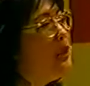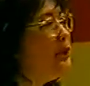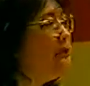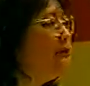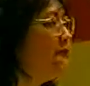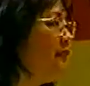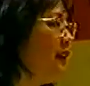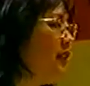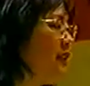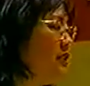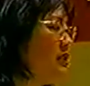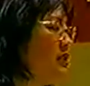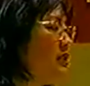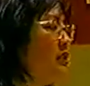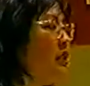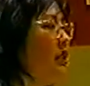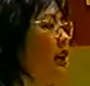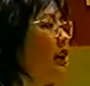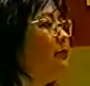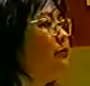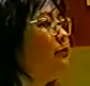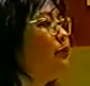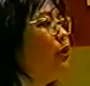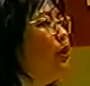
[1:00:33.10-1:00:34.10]
my fathers
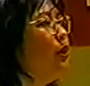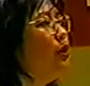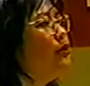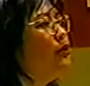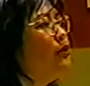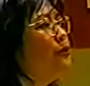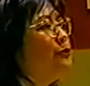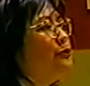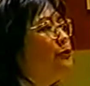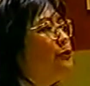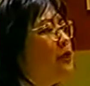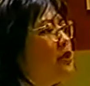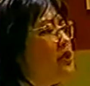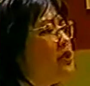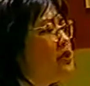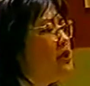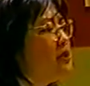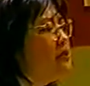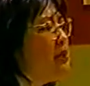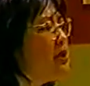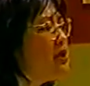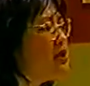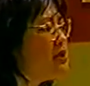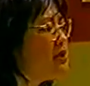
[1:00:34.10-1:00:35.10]
love go to
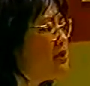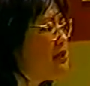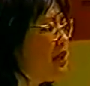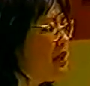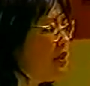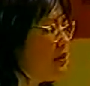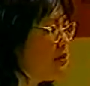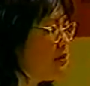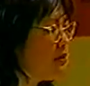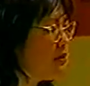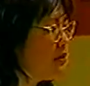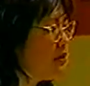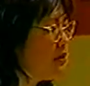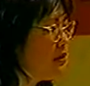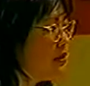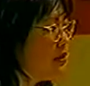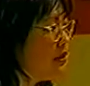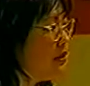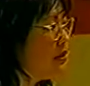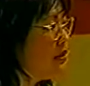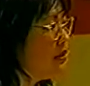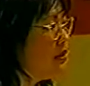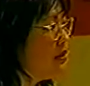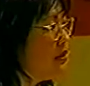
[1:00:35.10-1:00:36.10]
firstborn son.
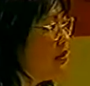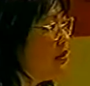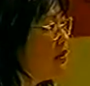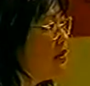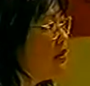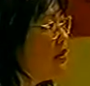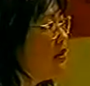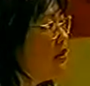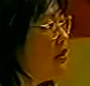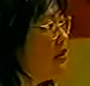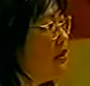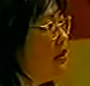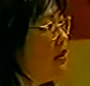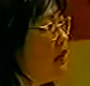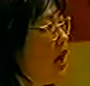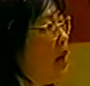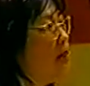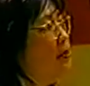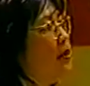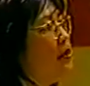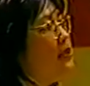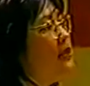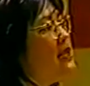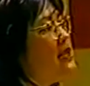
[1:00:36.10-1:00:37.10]

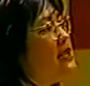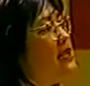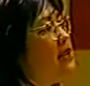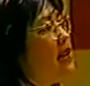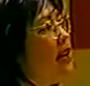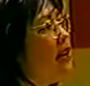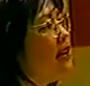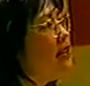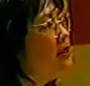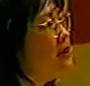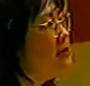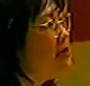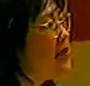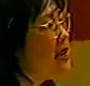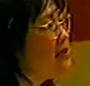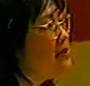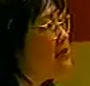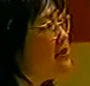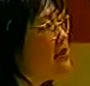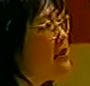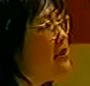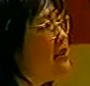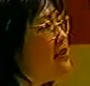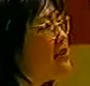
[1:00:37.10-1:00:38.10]
I'm only second
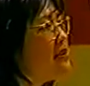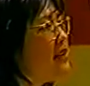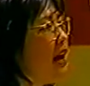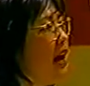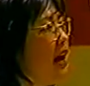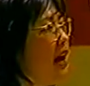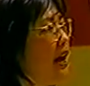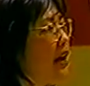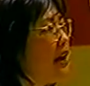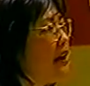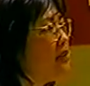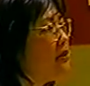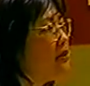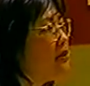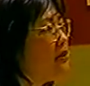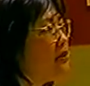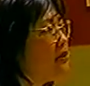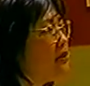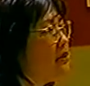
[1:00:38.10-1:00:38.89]
best in his eyes.